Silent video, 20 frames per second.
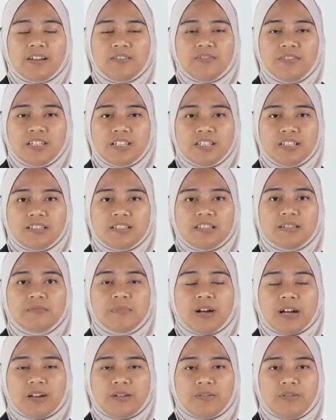of digital
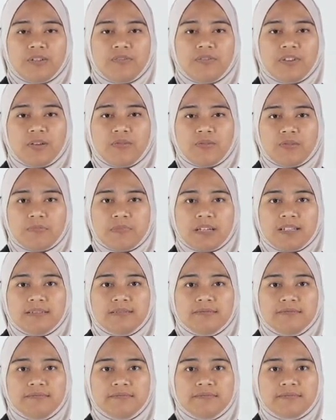microwave equipment.